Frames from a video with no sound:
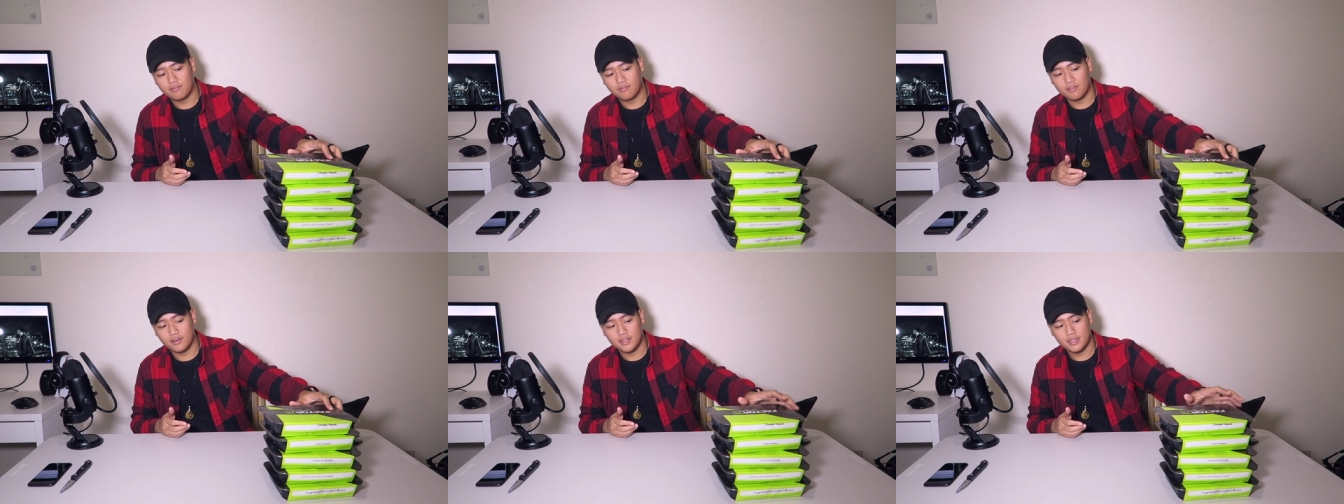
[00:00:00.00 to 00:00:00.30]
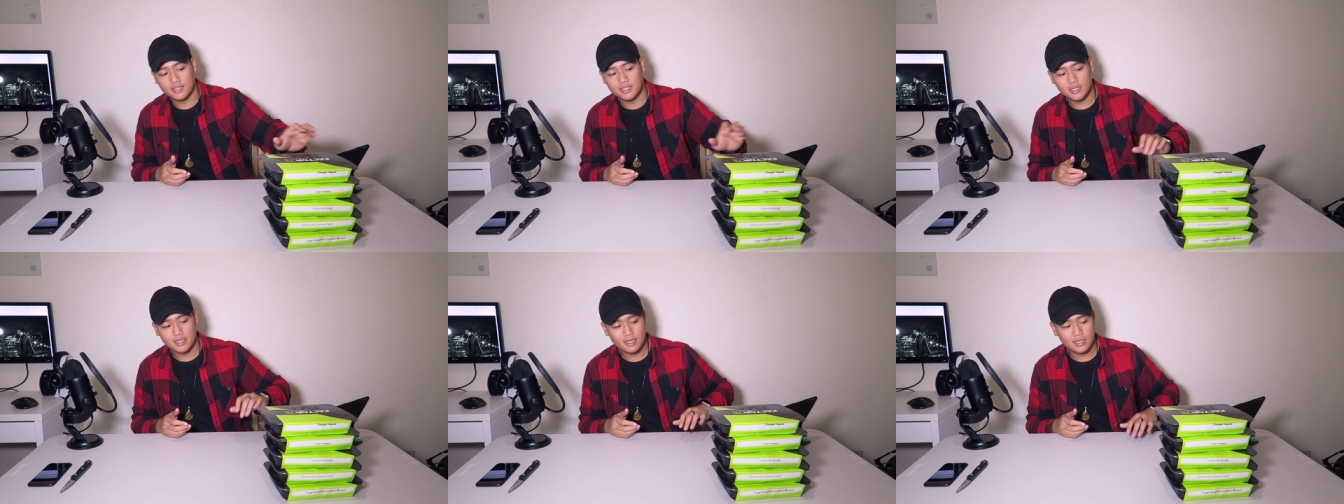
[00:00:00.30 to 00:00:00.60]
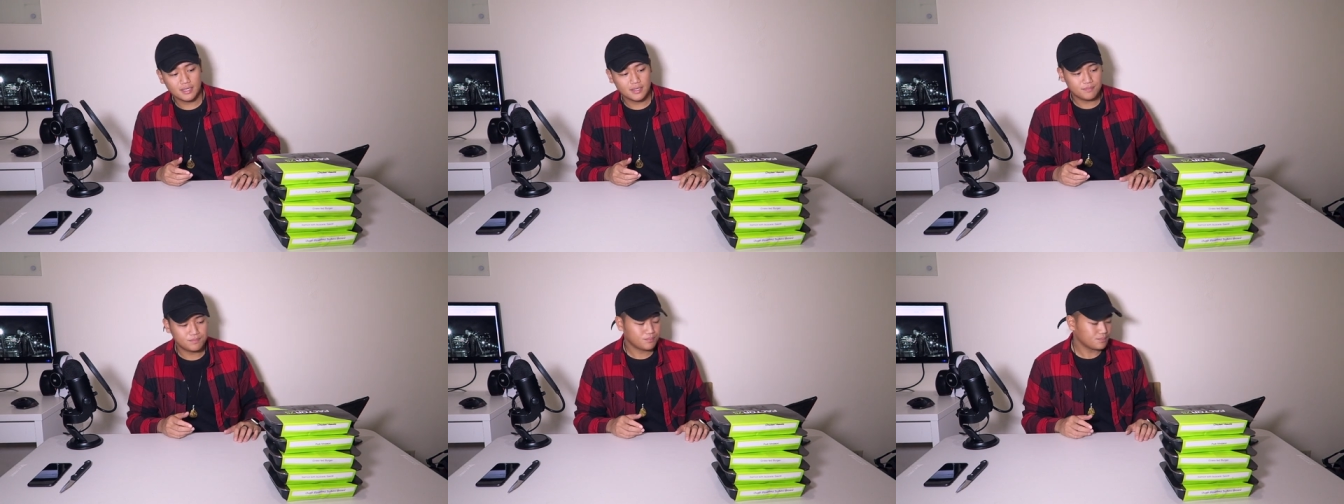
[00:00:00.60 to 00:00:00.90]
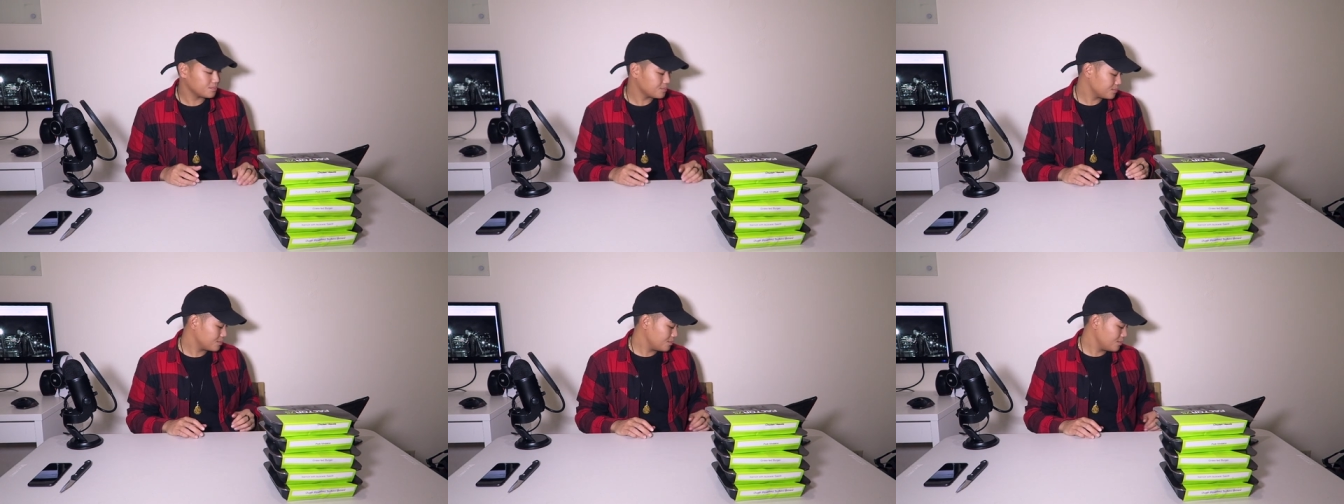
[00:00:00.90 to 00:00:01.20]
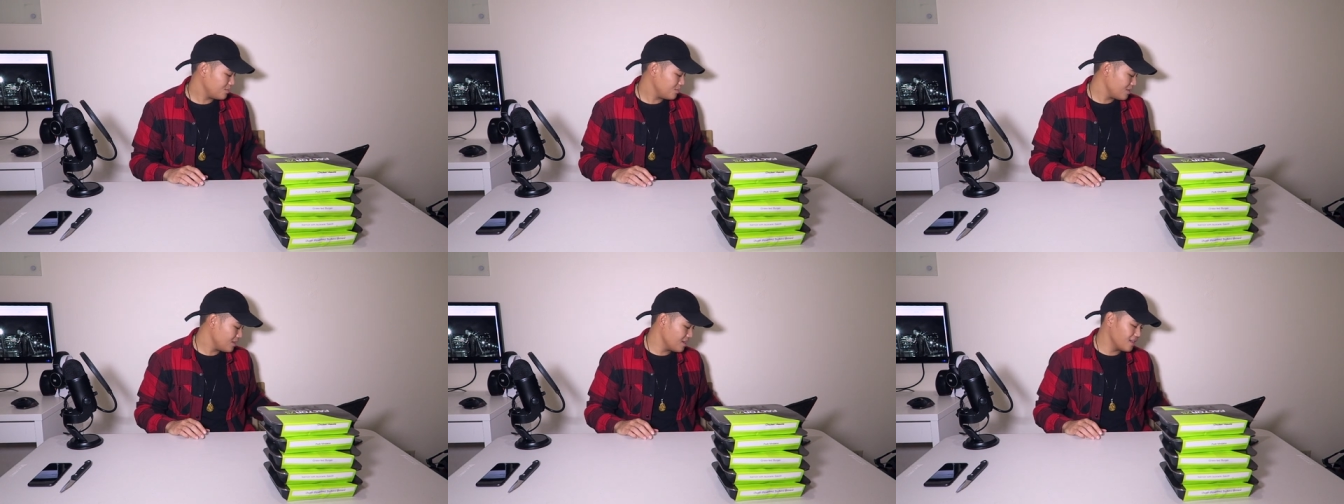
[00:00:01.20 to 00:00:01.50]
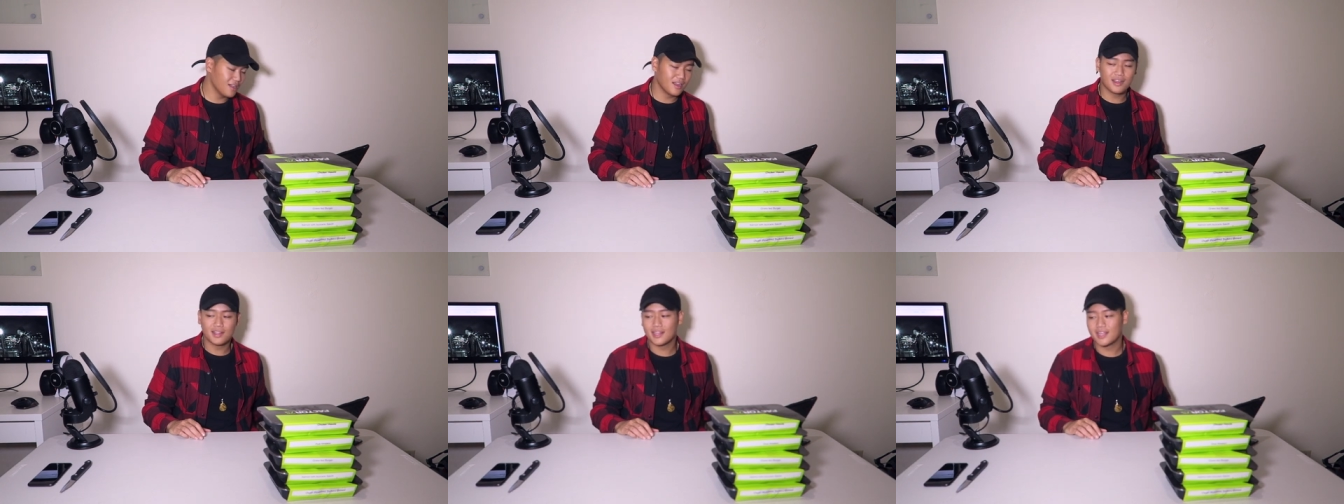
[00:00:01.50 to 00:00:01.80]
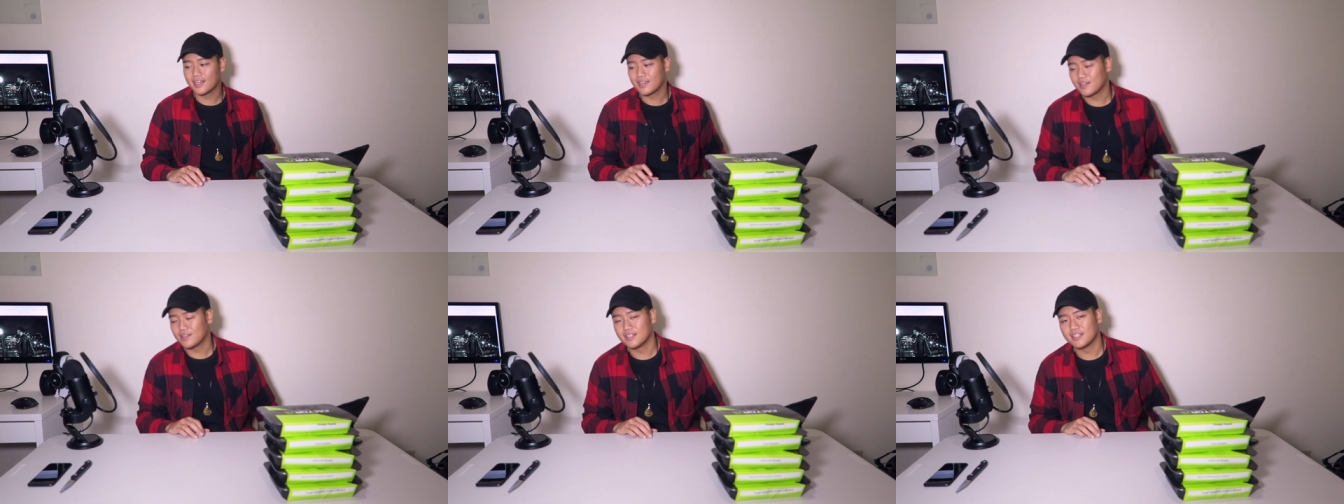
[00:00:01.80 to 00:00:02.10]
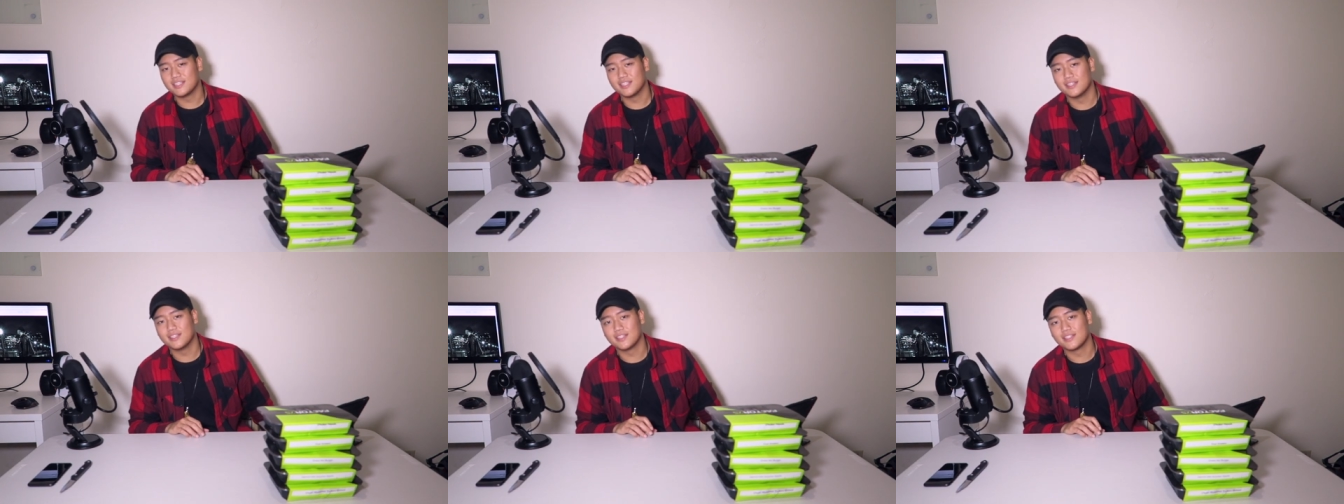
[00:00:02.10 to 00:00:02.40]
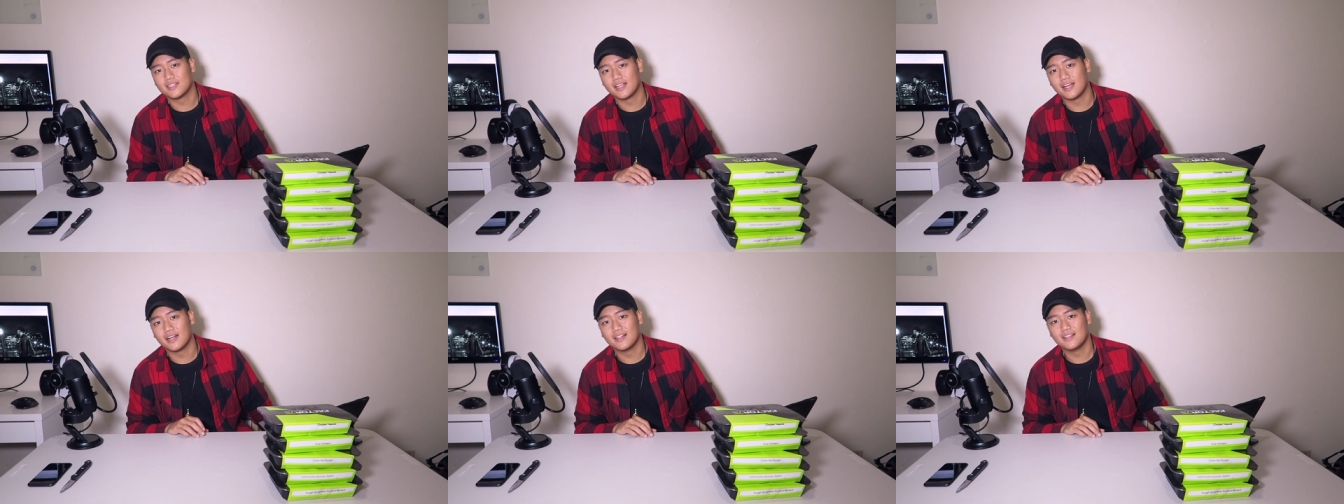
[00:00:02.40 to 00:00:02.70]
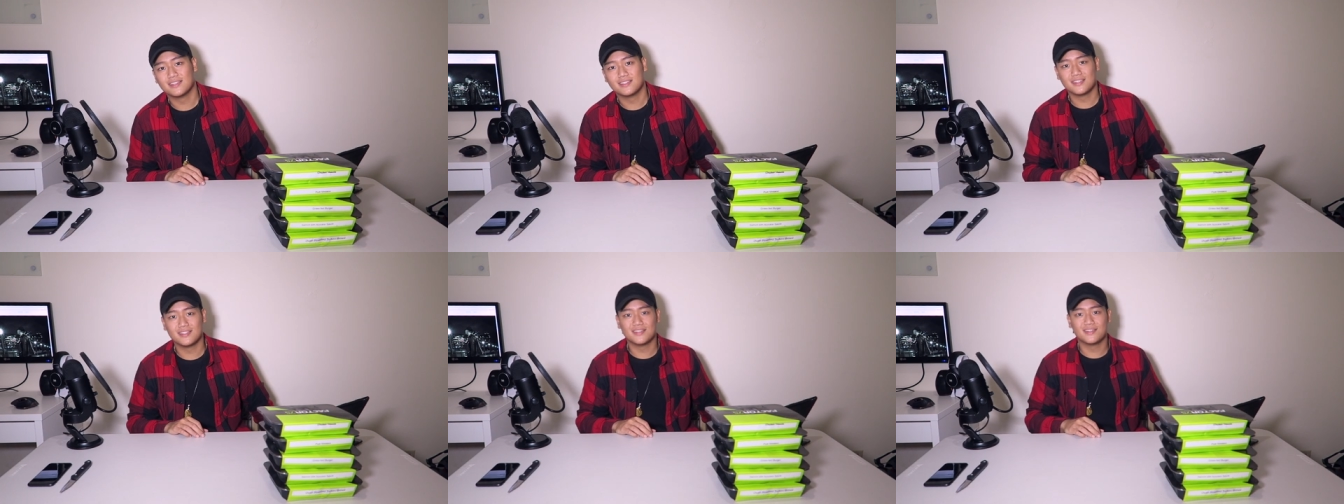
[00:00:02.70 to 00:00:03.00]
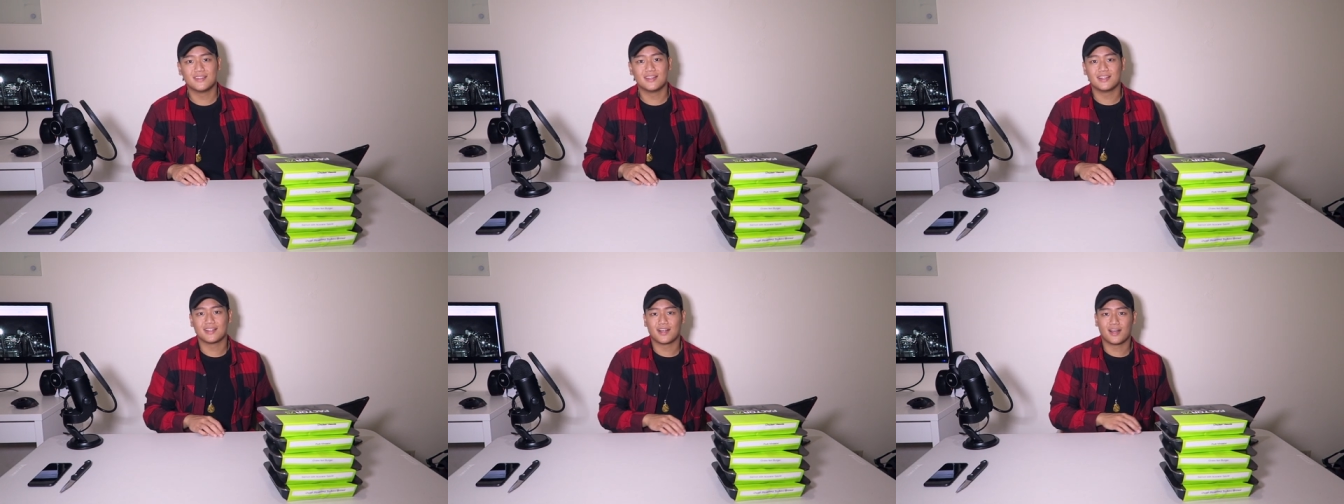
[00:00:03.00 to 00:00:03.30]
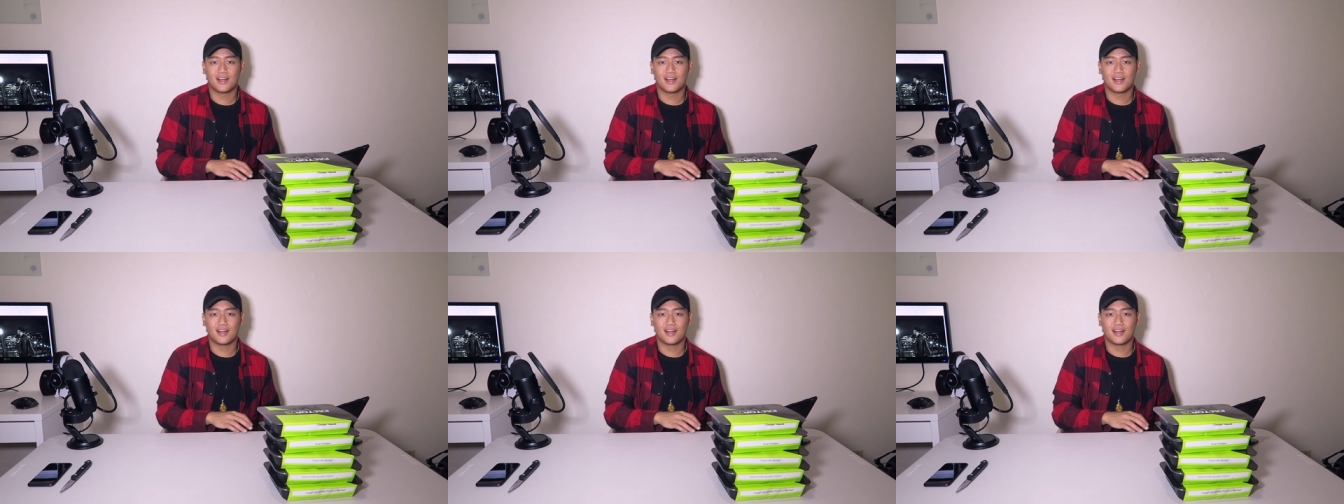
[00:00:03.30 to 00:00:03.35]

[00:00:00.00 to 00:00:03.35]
fridge, like on the Caesar salads, you know, at